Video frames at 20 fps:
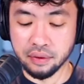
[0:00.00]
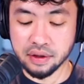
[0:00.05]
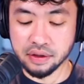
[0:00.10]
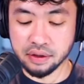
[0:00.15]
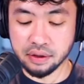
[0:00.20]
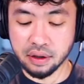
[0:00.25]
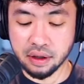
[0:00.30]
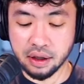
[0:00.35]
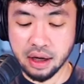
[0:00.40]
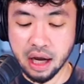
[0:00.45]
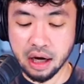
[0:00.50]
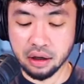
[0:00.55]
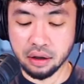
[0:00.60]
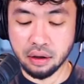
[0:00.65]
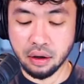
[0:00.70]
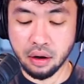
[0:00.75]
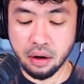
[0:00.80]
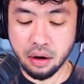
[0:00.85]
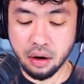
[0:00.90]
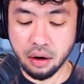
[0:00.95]
this is going to kind of
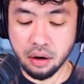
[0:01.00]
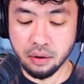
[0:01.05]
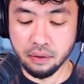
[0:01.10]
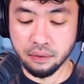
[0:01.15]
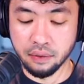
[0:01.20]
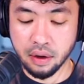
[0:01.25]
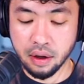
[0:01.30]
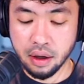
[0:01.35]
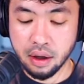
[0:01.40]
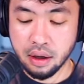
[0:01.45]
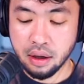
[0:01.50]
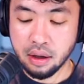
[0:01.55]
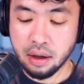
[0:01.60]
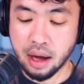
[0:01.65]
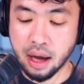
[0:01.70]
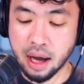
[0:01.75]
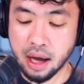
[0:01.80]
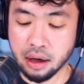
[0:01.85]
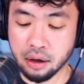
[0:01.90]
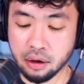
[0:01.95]
curve
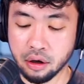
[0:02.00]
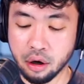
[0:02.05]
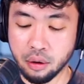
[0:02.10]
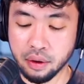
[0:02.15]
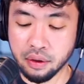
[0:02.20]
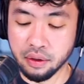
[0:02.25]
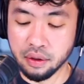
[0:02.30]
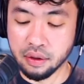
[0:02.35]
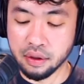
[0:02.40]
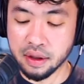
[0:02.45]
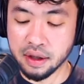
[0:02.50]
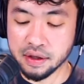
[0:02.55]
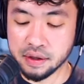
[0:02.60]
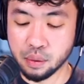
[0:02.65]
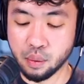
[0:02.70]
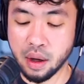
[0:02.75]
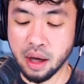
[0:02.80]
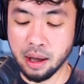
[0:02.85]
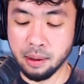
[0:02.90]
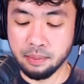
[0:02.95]
going
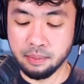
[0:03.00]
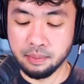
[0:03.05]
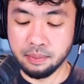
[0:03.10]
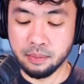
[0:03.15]
this way.